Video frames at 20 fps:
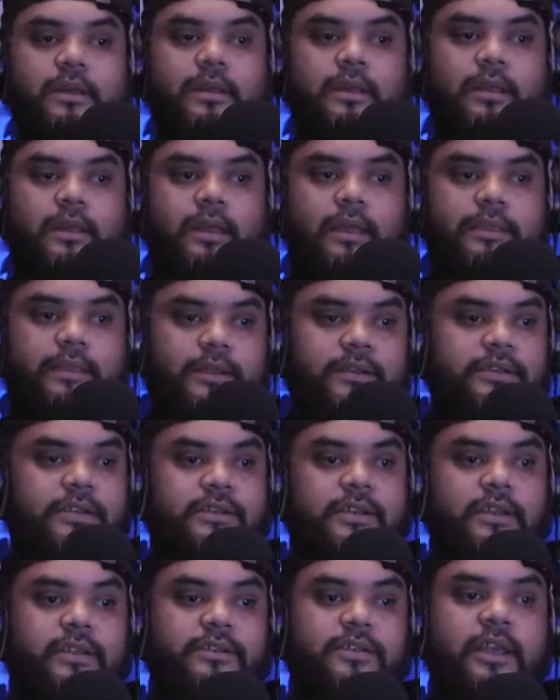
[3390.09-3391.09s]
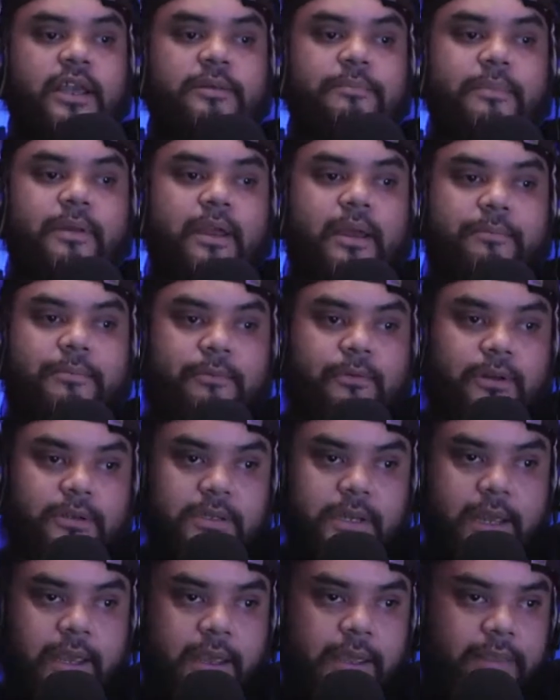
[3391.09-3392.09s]
And then she hit me up one
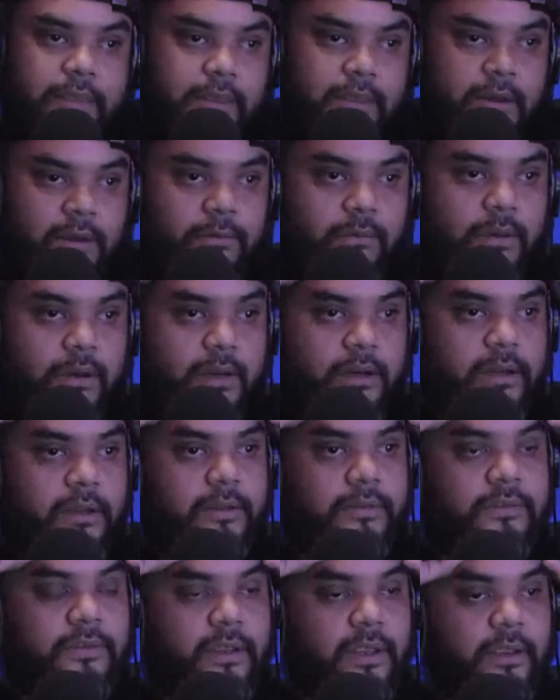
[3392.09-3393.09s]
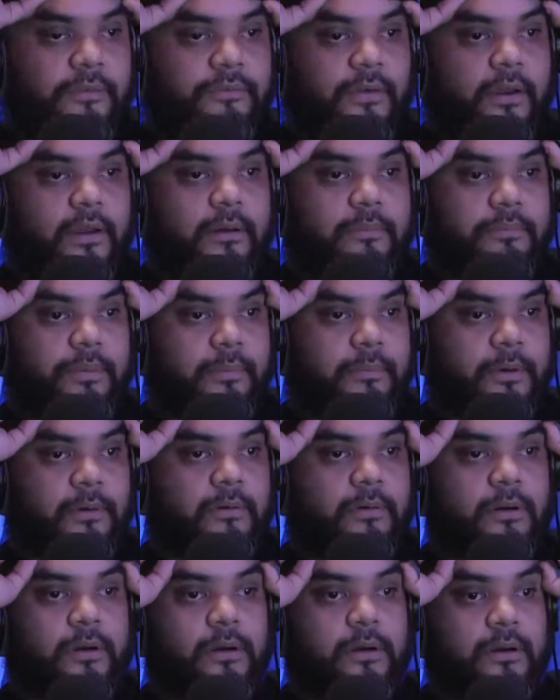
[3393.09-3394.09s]
day and wanted to see if I could
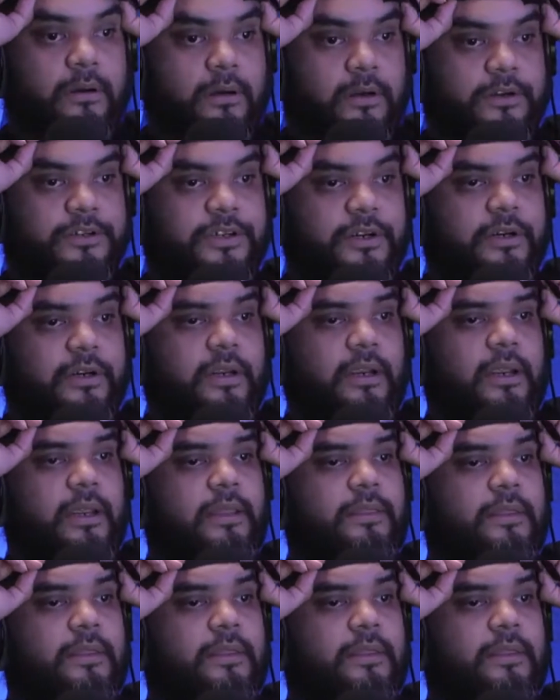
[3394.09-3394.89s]
promote her jerky.